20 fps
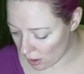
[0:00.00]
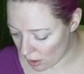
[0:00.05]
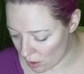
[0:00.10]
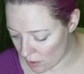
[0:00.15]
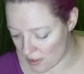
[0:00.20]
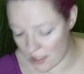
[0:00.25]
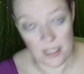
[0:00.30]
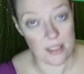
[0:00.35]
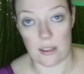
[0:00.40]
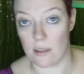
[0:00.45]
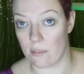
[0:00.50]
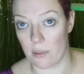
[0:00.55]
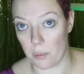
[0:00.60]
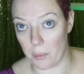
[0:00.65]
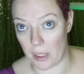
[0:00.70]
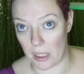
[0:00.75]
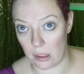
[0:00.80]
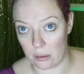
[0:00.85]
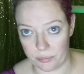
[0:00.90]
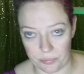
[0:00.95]
use this
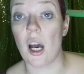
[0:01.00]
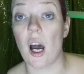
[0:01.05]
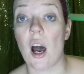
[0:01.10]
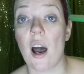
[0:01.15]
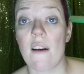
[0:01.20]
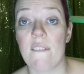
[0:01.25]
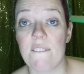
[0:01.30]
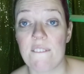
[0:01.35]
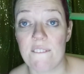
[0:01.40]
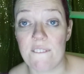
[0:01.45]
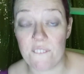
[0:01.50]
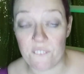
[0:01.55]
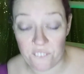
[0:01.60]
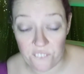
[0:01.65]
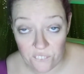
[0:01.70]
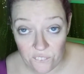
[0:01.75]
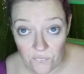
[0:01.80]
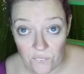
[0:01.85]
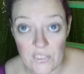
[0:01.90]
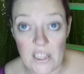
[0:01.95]
everywhere. I
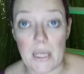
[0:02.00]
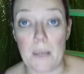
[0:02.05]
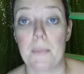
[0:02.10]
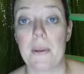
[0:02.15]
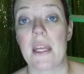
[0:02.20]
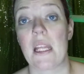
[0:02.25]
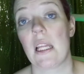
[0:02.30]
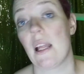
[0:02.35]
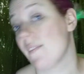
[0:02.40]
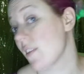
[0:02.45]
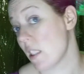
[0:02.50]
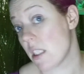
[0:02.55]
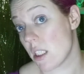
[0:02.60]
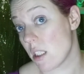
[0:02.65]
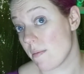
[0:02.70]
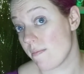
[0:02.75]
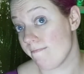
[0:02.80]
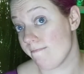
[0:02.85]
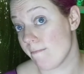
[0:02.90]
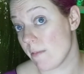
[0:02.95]
flipping love it.